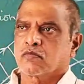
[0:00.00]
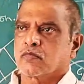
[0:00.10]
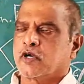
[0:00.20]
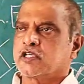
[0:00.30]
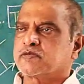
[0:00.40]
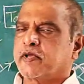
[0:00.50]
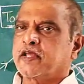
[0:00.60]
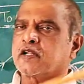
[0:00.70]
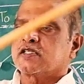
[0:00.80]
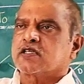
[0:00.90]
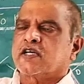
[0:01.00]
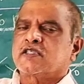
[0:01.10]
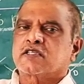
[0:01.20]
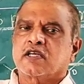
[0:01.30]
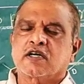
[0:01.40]
That is, spherical
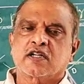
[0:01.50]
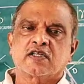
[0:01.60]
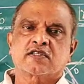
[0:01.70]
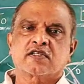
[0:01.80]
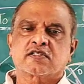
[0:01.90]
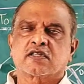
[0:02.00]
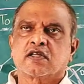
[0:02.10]
size increases,